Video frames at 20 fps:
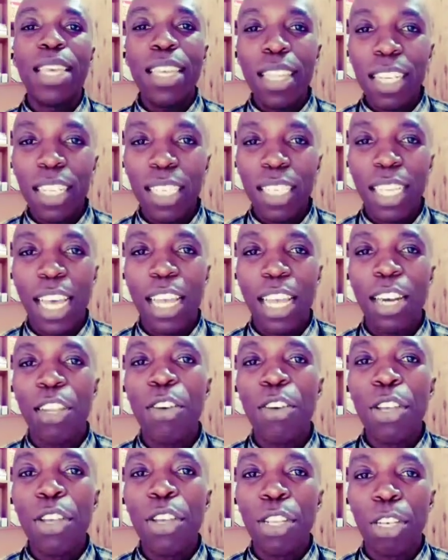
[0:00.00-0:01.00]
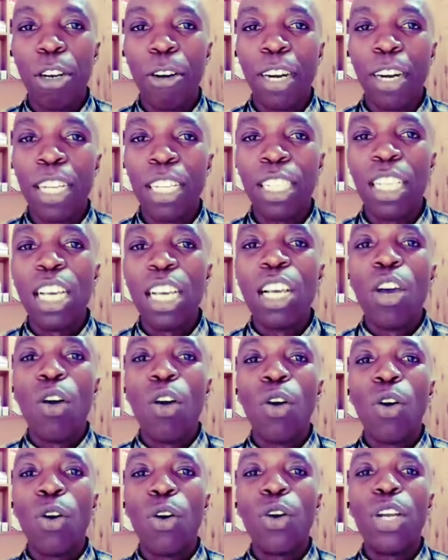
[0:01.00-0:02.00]
be inside your uterus,
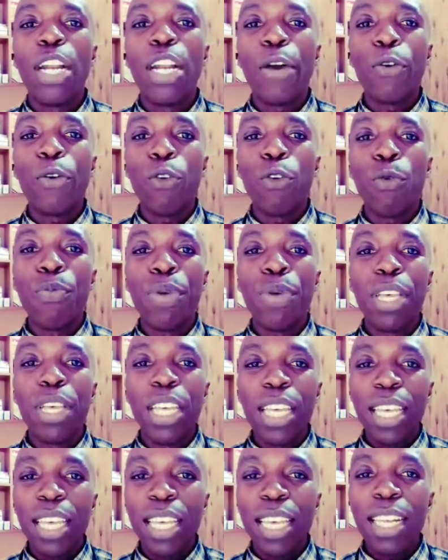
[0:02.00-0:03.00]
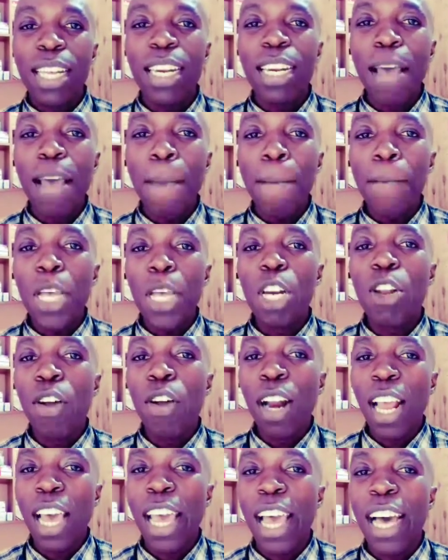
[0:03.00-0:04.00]
or they could be in the
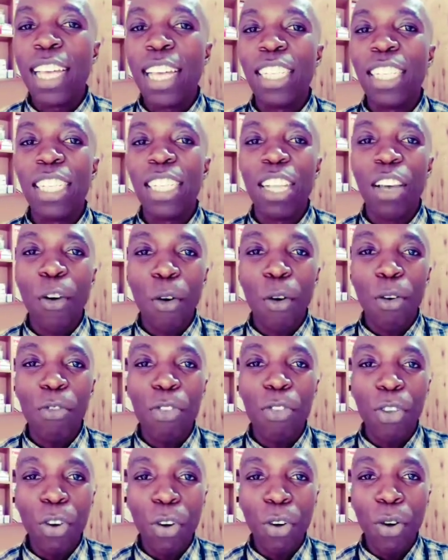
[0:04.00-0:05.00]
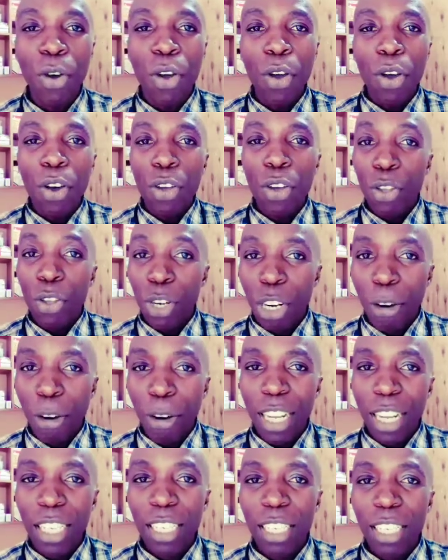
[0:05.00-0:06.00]
middle layers of your
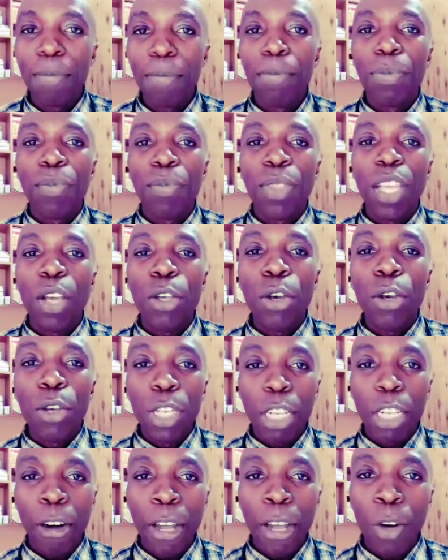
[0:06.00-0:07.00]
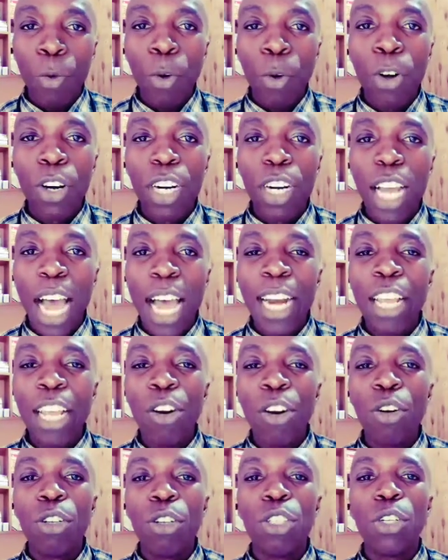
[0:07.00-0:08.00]
uterus, your uterine wall, and
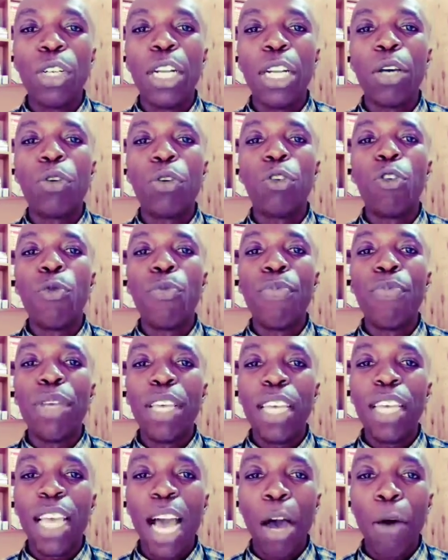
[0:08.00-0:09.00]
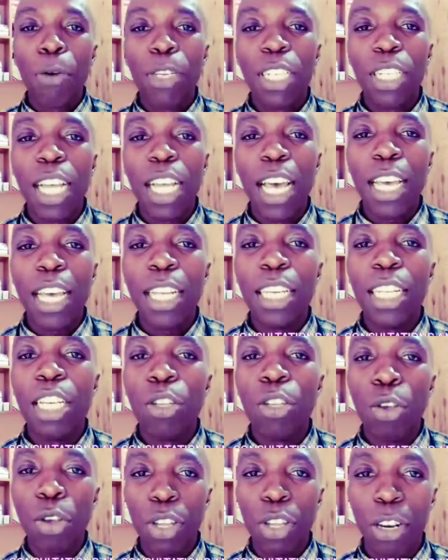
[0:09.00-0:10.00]
then also they could be outside
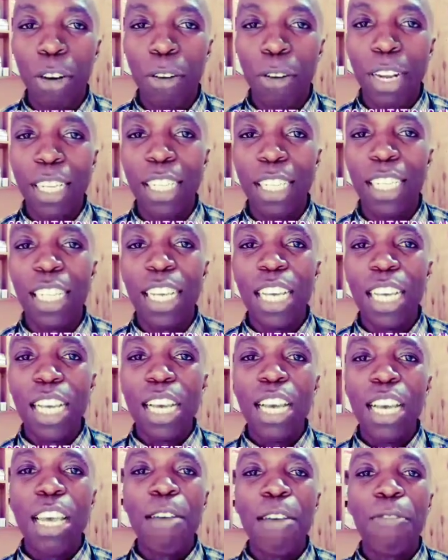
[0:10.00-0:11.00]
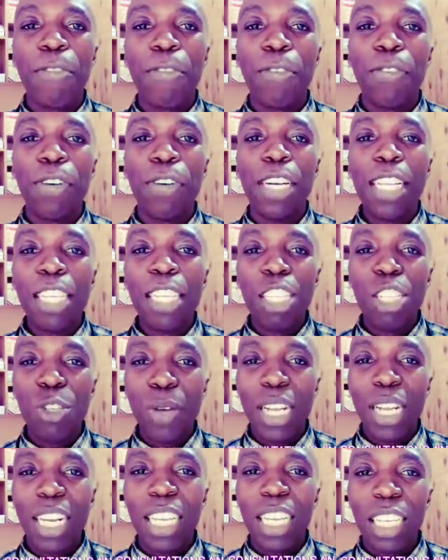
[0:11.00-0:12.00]
your uterus. If
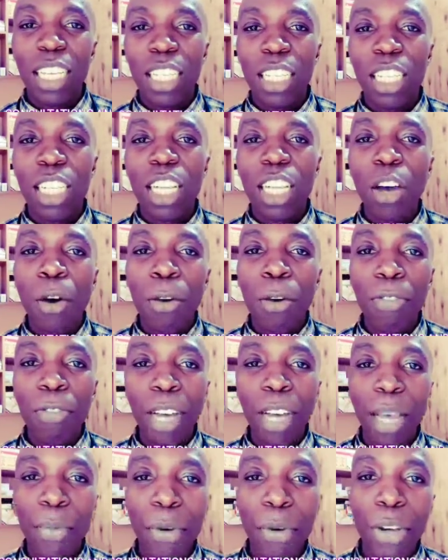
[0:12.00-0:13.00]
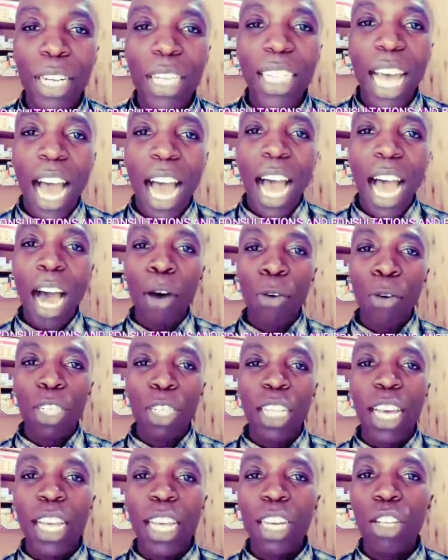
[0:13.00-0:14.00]
these swellings or fibroids are
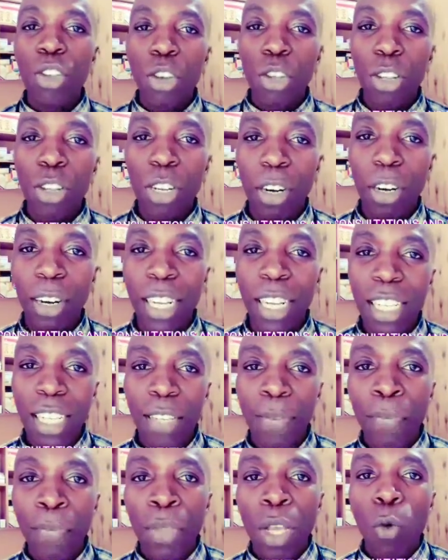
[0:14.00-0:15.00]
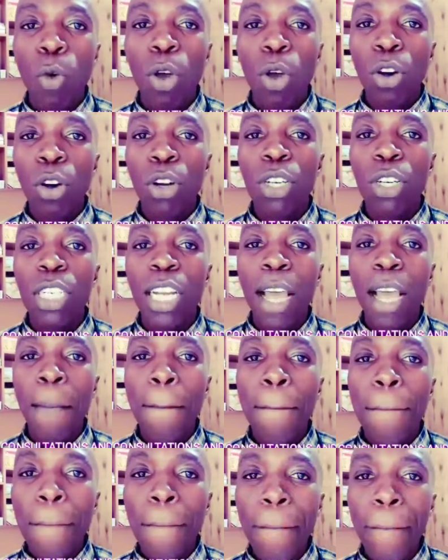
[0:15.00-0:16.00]
outside your uterus, we call
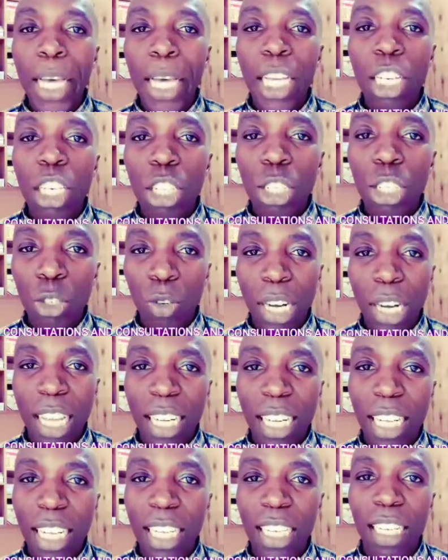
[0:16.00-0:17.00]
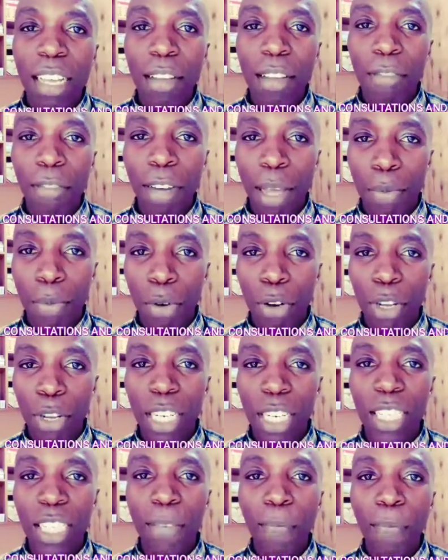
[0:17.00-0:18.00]
them pendiculated
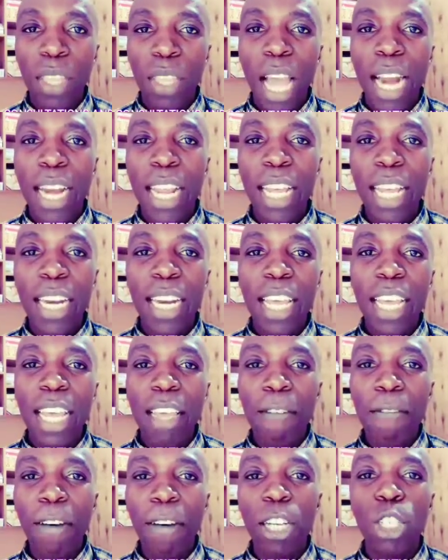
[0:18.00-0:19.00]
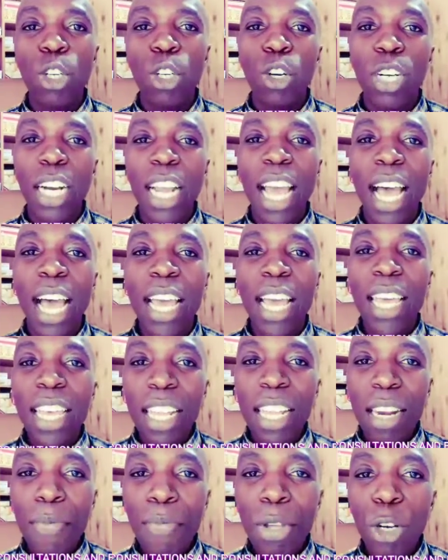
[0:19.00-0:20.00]
fibroids. And then if at all they are
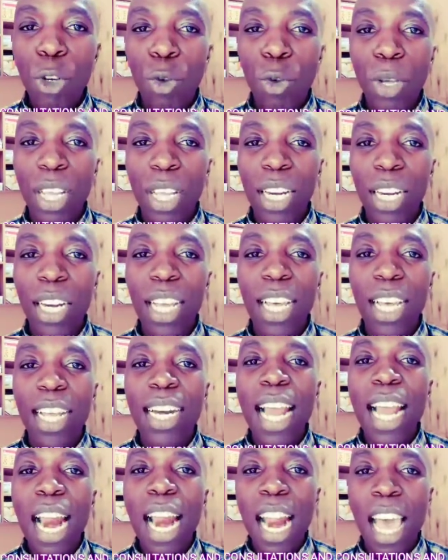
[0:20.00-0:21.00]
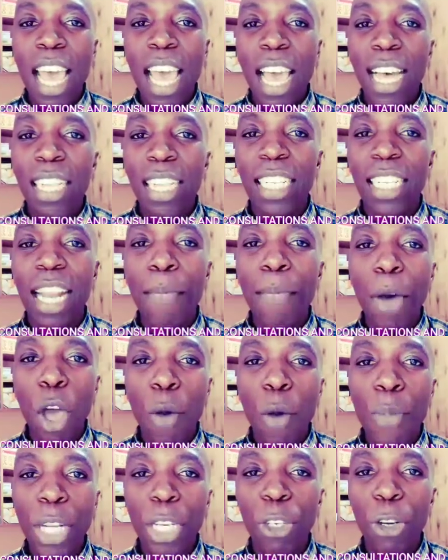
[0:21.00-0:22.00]
in between the layers, the
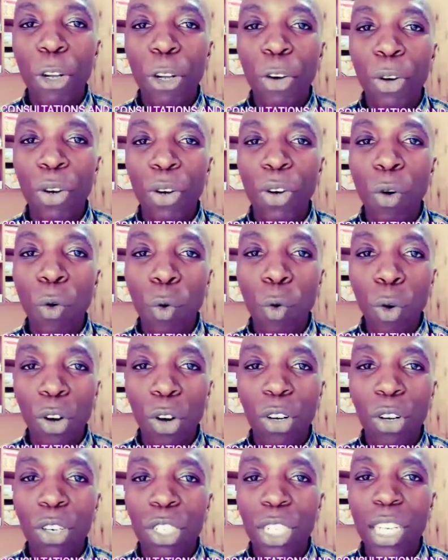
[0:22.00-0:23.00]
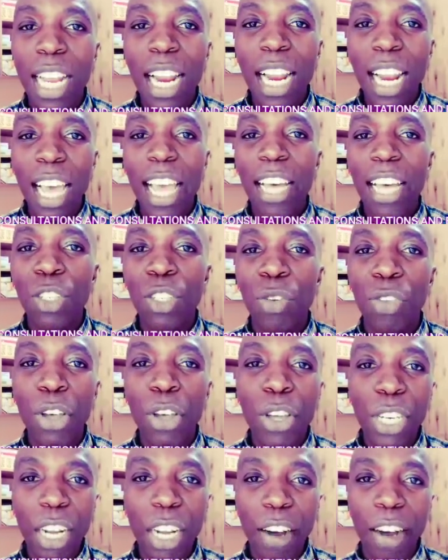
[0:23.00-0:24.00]
myometrial walls, the layers of
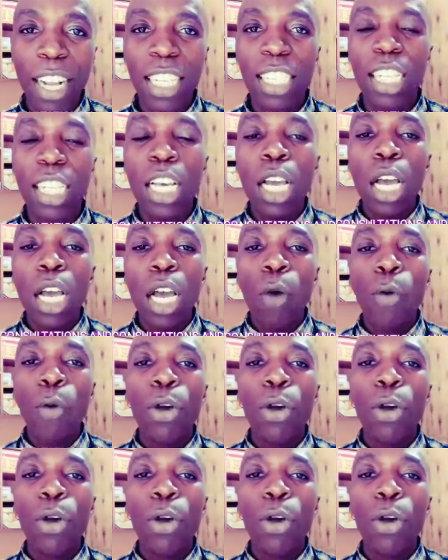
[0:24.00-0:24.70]
your uterus,